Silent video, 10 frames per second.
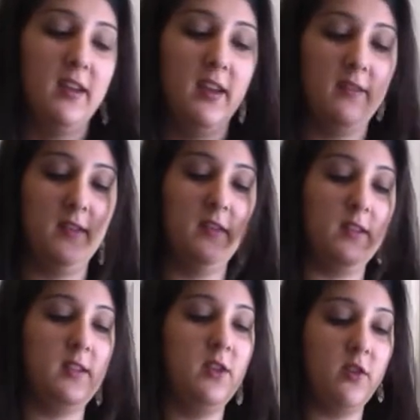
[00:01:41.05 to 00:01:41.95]
and then the
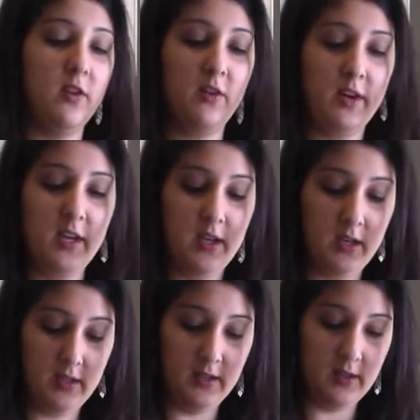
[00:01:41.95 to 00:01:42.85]
secret ingredient
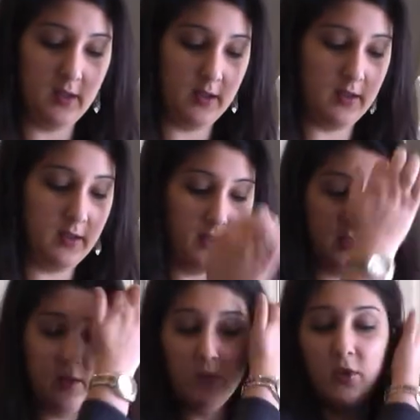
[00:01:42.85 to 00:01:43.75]
is the
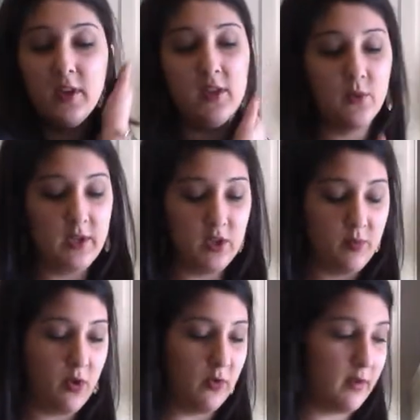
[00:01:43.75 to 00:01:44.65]
smoky sweet
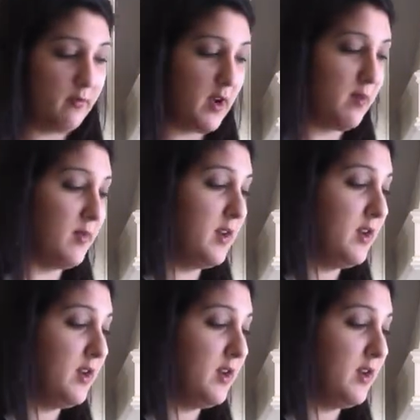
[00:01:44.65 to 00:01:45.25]
chipotle rub.